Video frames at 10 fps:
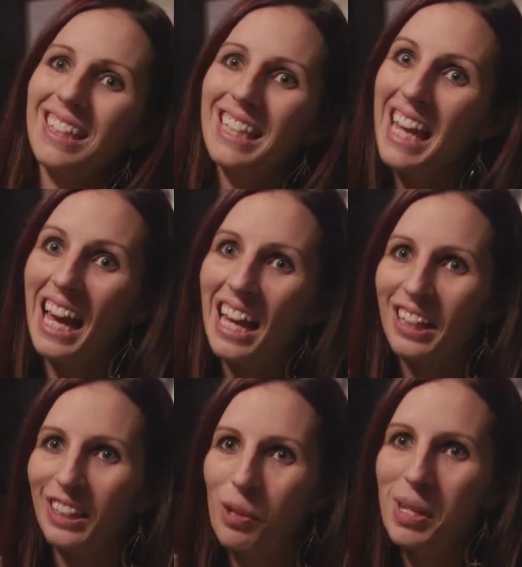is like,
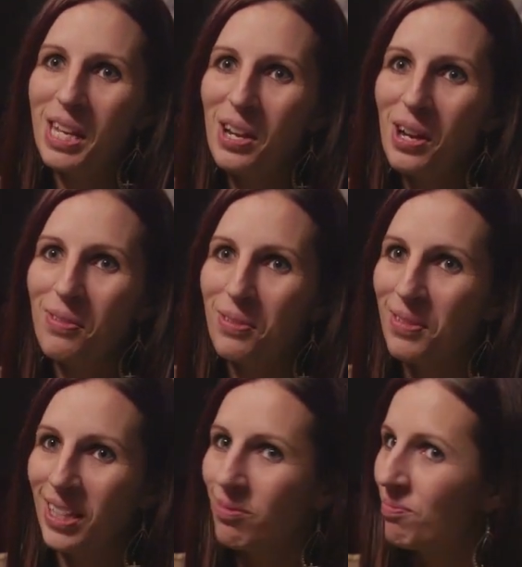yeah, let me get
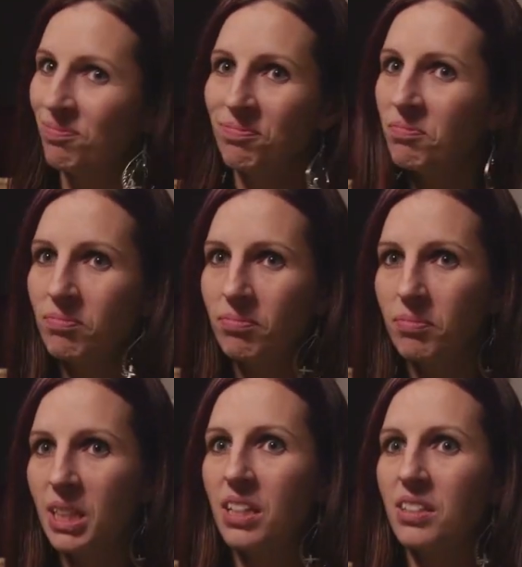off of it.
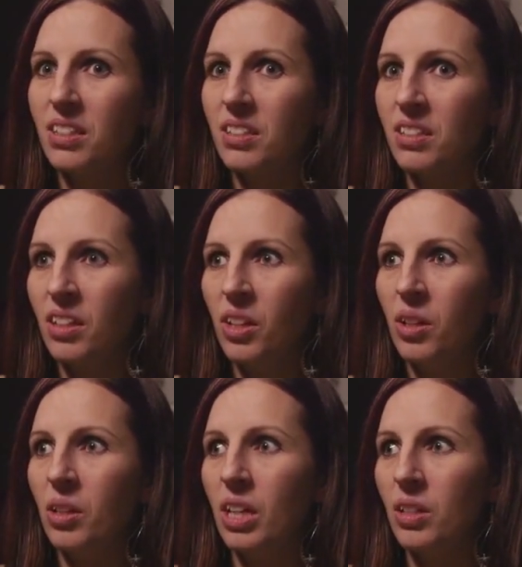Because it's
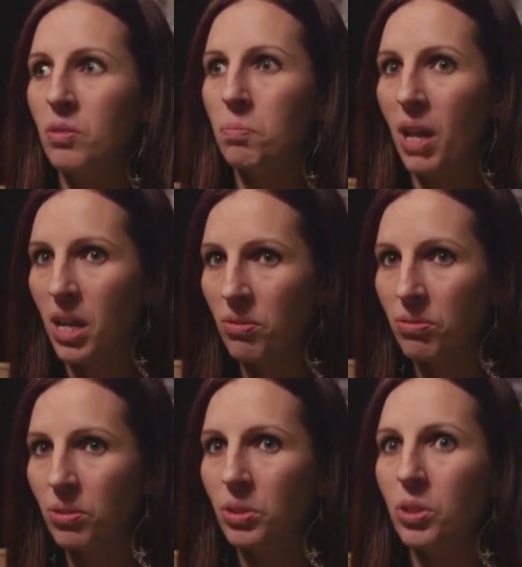
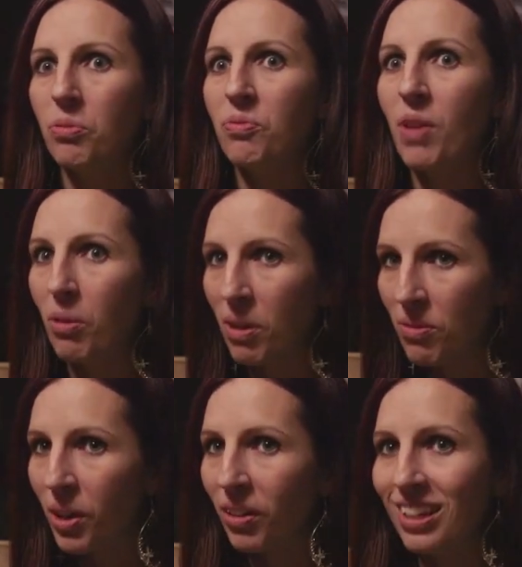painful, you're
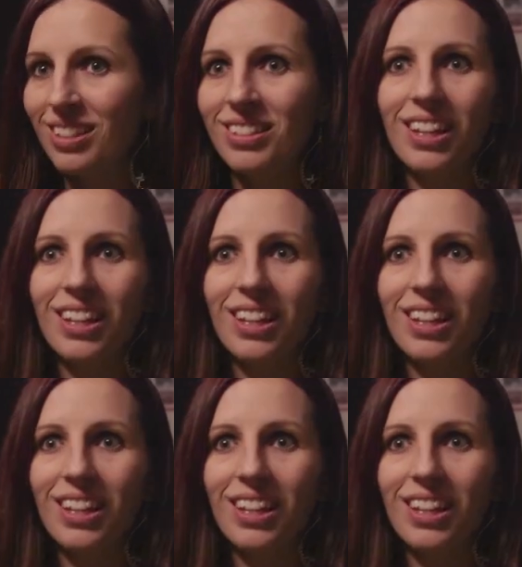very, very